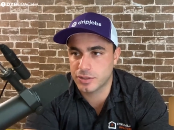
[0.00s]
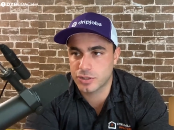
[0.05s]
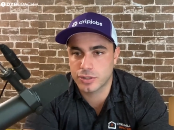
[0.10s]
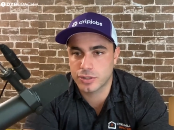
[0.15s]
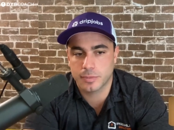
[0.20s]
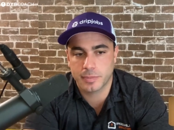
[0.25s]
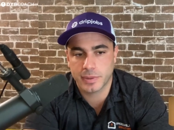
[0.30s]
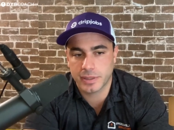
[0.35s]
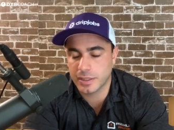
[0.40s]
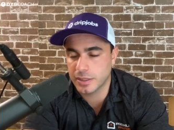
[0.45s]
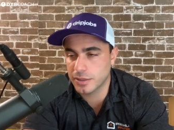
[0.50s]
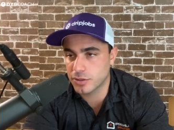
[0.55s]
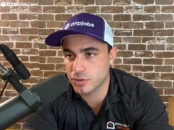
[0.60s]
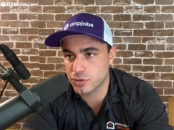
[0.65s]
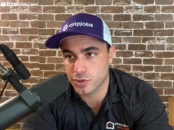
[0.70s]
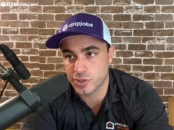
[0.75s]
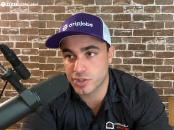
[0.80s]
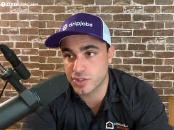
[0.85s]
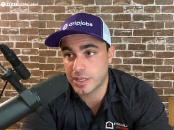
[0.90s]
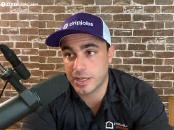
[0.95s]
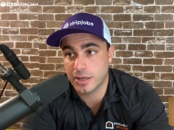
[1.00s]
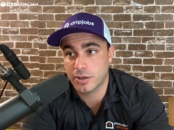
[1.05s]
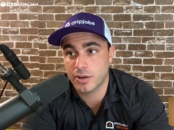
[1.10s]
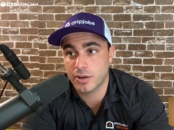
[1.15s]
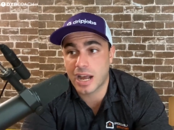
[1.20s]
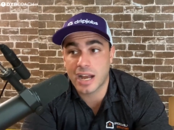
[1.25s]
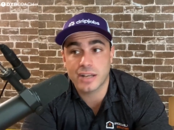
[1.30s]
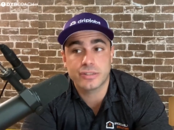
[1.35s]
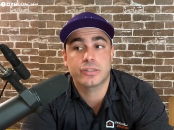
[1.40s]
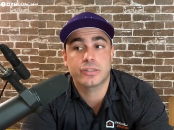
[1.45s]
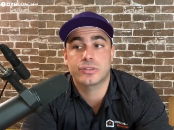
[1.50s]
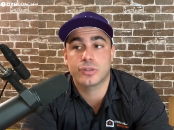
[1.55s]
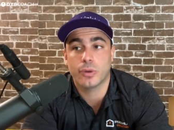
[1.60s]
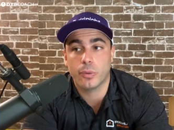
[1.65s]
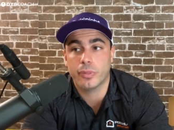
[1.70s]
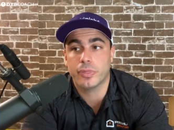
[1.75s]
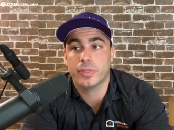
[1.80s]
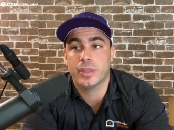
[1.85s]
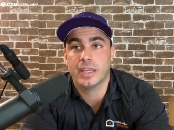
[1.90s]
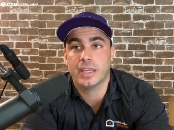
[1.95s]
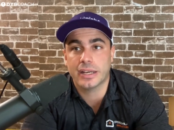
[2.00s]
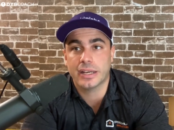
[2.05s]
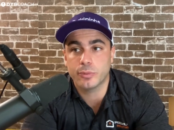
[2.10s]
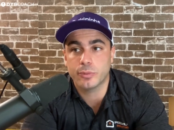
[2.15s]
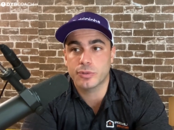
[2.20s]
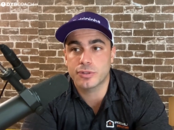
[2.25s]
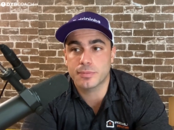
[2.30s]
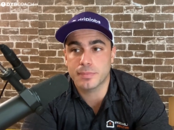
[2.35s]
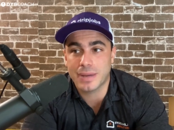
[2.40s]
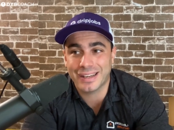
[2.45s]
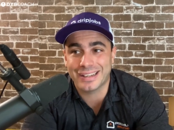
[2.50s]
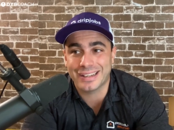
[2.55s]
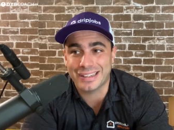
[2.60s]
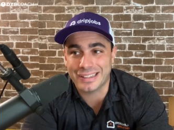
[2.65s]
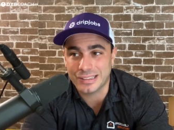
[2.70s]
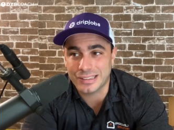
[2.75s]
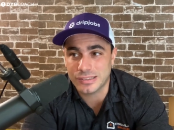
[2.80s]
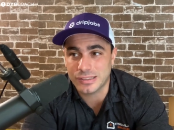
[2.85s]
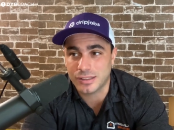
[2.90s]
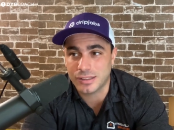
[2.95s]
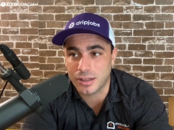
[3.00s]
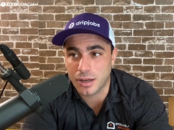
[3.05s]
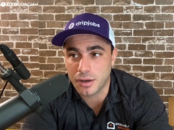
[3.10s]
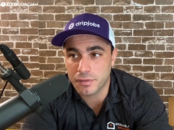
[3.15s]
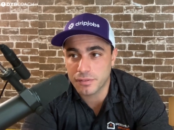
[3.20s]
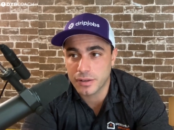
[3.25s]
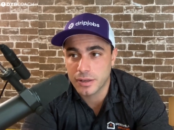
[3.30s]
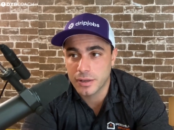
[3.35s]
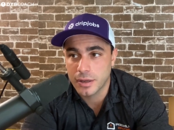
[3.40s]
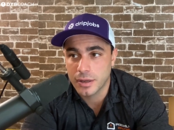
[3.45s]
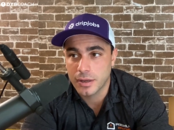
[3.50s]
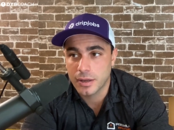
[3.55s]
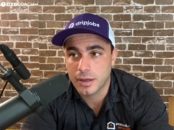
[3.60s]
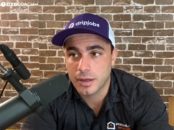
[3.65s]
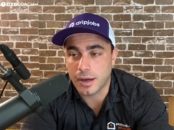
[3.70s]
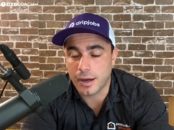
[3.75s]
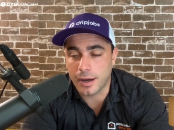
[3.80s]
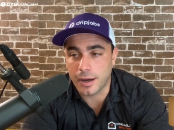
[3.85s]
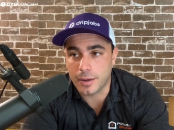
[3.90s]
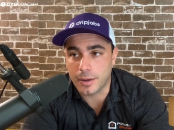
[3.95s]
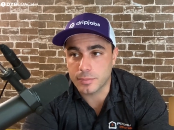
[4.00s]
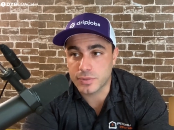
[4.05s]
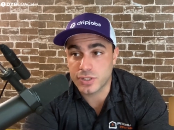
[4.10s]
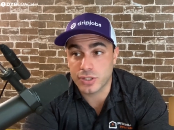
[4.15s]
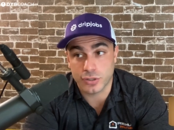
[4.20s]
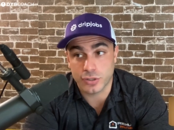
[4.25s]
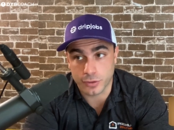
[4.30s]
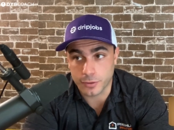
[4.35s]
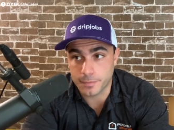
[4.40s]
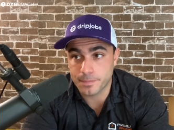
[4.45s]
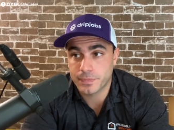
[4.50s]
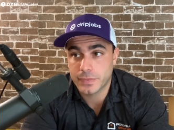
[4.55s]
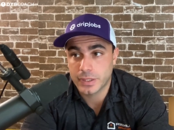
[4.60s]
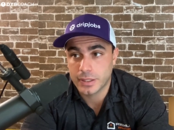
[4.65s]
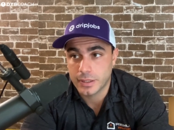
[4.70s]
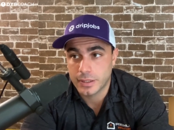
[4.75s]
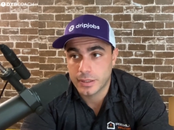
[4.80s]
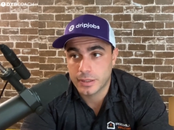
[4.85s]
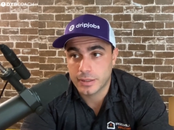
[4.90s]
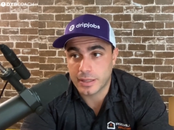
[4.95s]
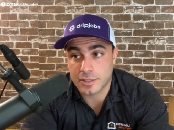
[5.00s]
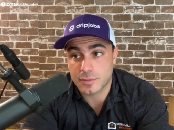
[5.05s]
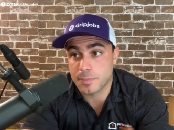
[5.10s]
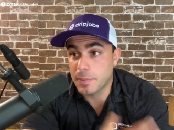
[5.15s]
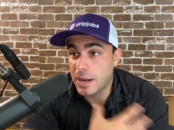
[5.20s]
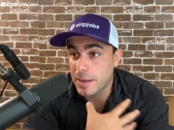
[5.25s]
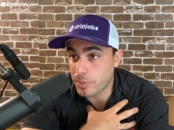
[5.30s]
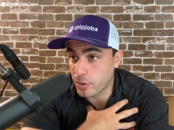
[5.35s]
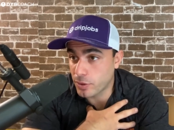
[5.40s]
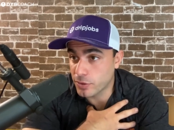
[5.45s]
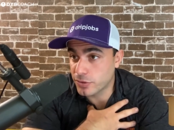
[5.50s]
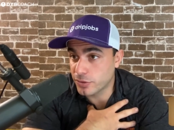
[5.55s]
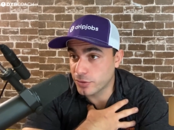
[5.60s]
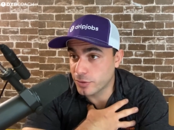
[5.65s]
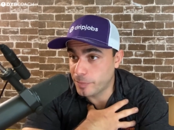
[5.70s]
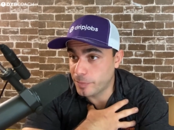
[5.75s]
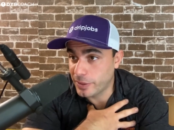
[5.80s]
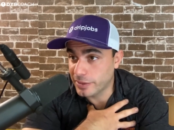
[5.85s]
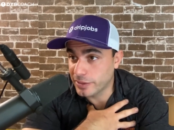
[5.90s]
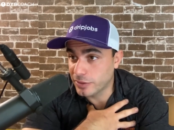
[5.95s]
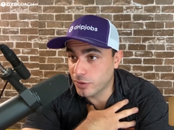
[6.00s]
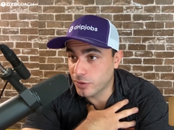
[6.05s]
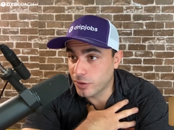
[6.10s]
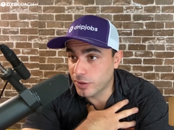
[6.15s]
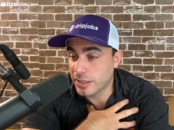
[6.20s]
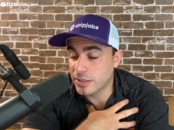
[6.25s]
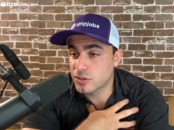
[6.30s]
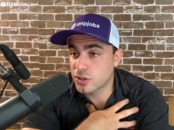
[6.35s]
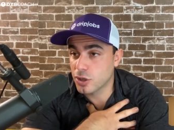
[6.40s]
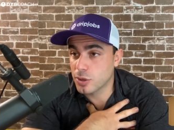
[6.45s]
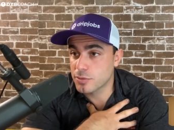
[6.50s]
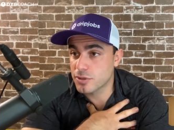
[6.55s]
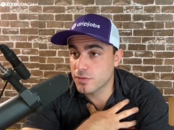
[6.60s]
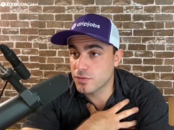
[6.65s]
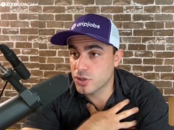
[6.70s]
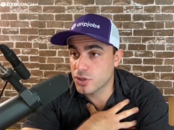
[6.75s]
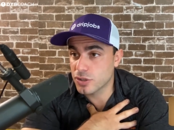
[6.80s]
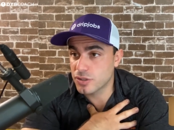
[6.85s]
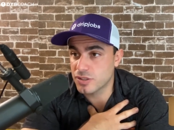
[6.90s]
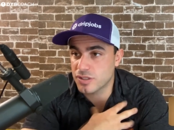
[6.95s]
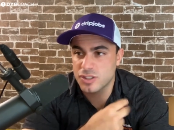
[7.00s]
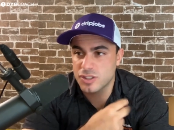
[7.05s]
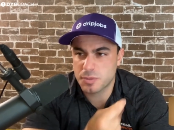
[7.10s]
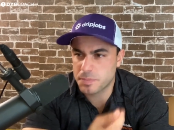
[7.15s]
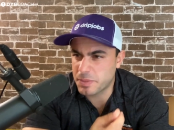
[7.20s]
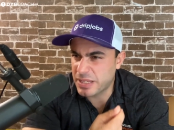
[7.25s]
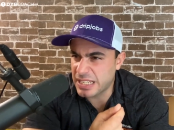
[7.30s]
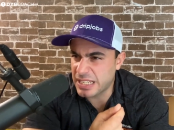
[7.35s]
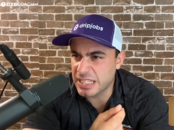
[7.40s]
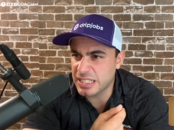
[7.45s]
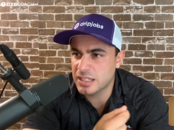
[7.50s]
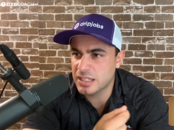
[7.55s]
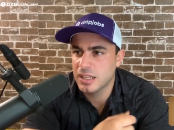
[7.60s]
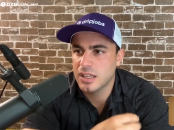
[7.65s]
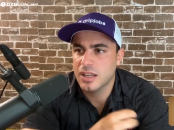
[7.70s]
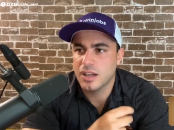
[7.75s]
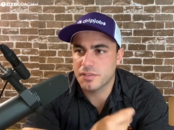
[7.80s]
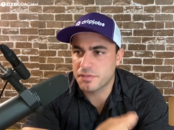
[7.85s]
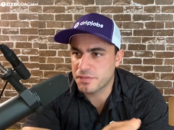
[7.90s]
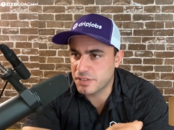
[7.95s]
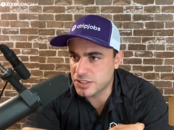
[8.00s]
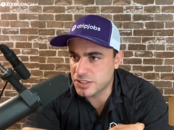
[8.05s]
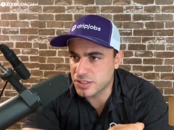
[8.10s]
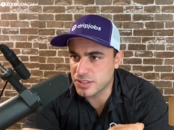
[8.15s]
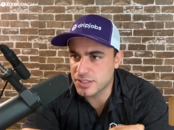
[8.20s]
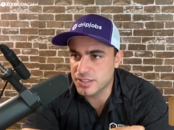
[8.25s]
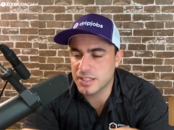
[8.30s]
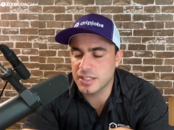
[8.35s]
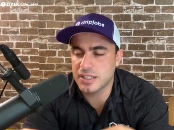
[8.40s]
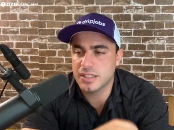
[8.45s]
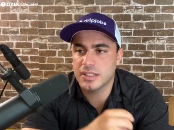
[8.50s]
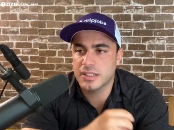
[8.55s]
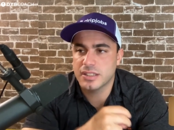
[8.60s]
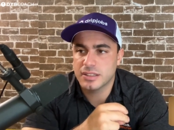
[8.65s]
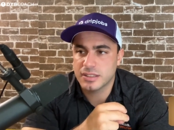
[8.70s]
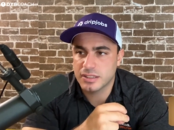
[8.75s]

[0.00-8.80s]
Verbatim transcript: It should be the industry standard. I just don't mm-hmm. think anyone's made it easy enough um, okay. to do that's my personal opinion on it in mm-hmm. terms of just speed efficiency mm-hmm.